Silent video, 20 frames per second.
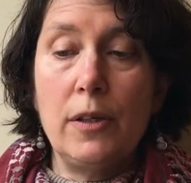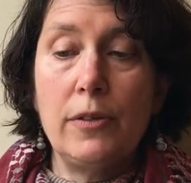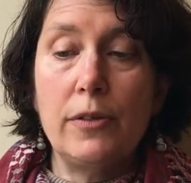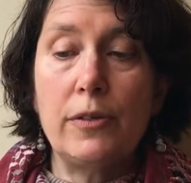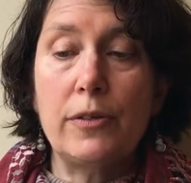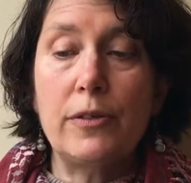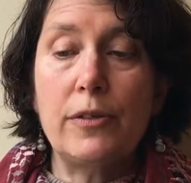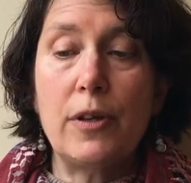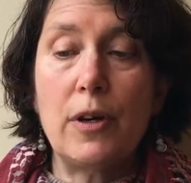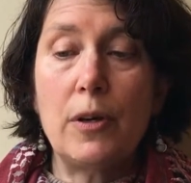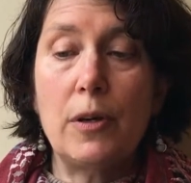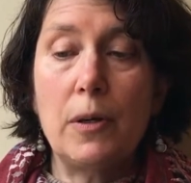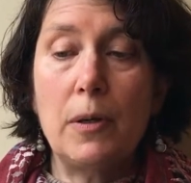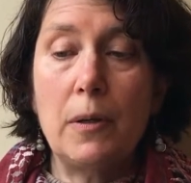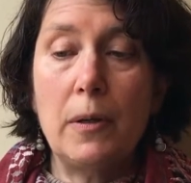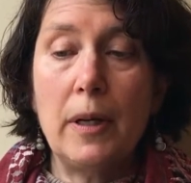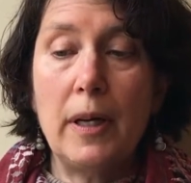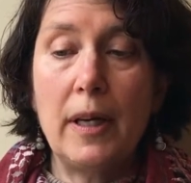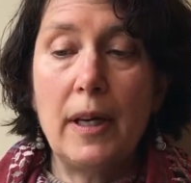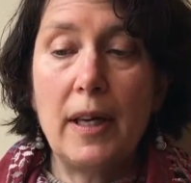
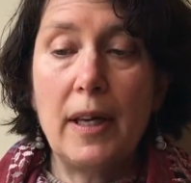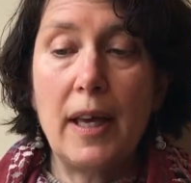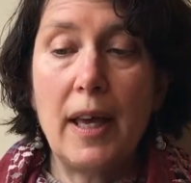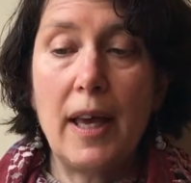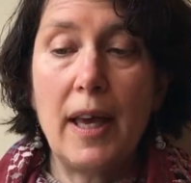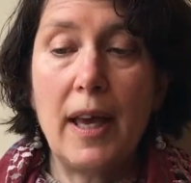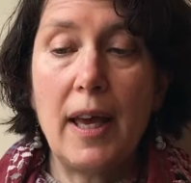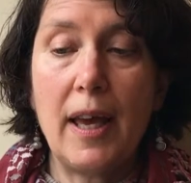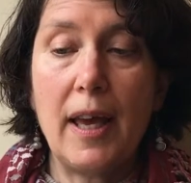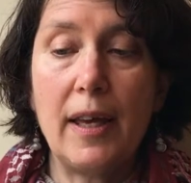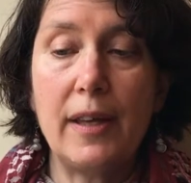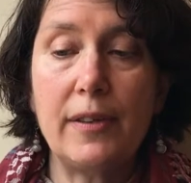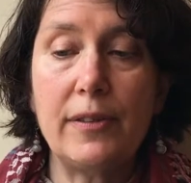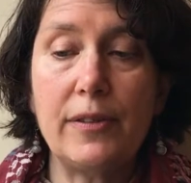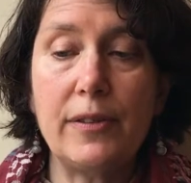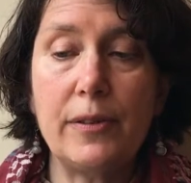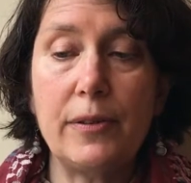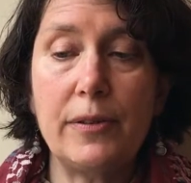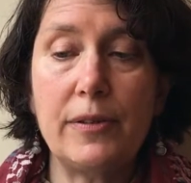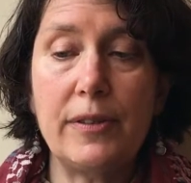So
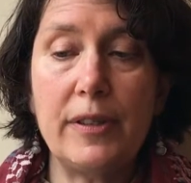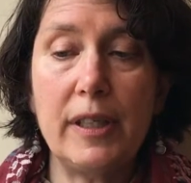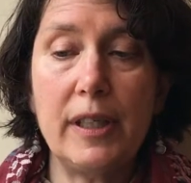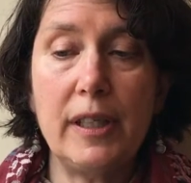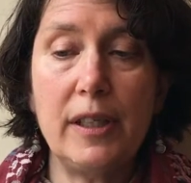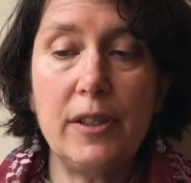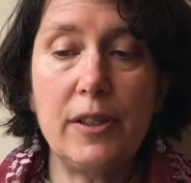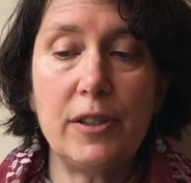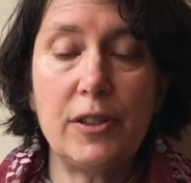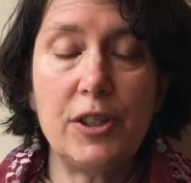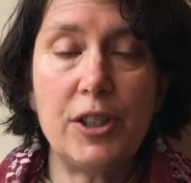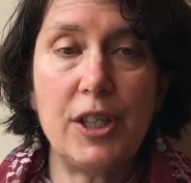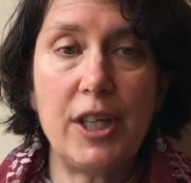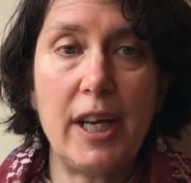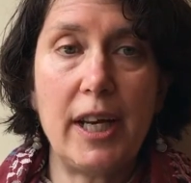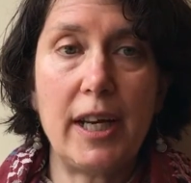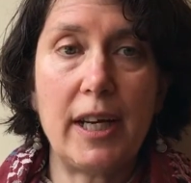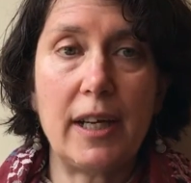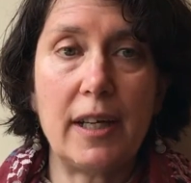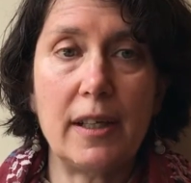as you sit in your
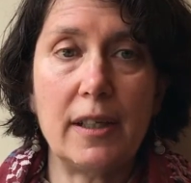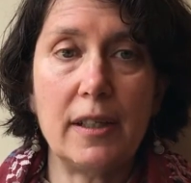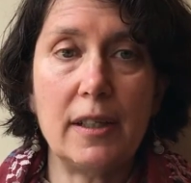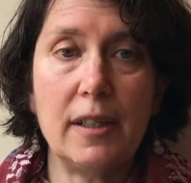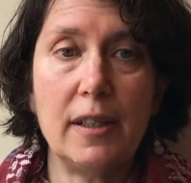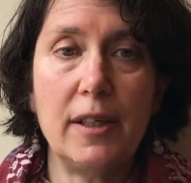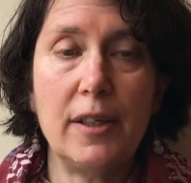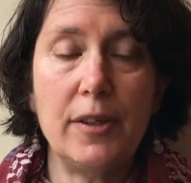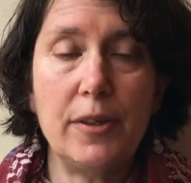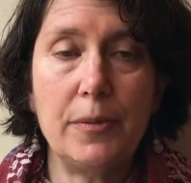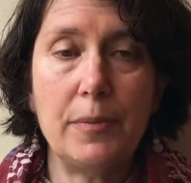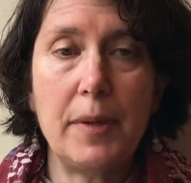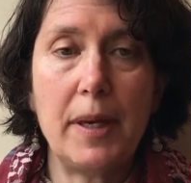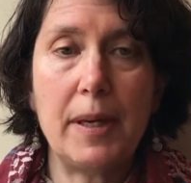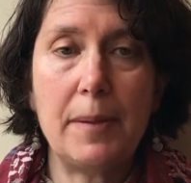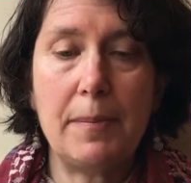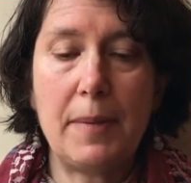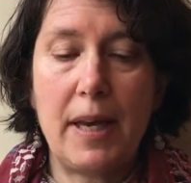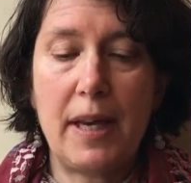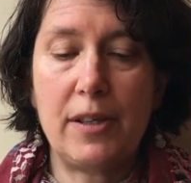chair, you may
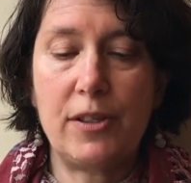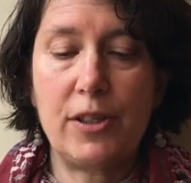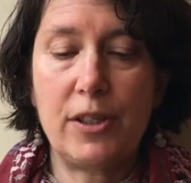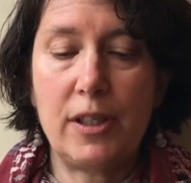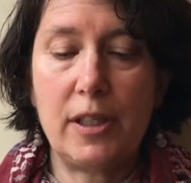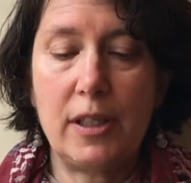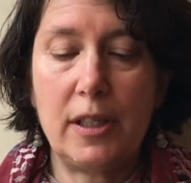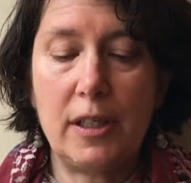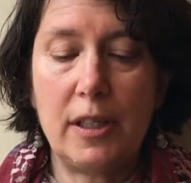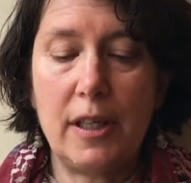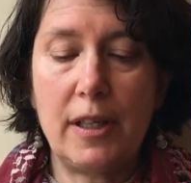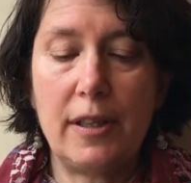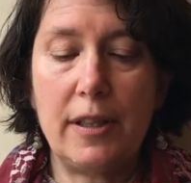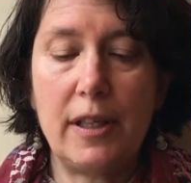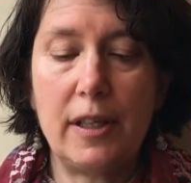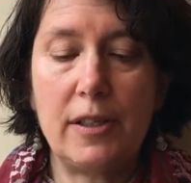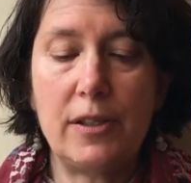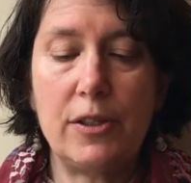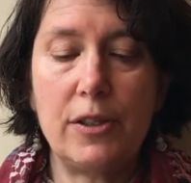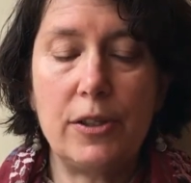imagine
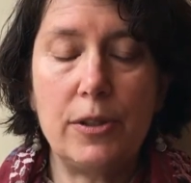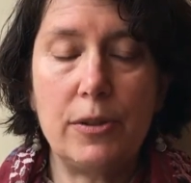that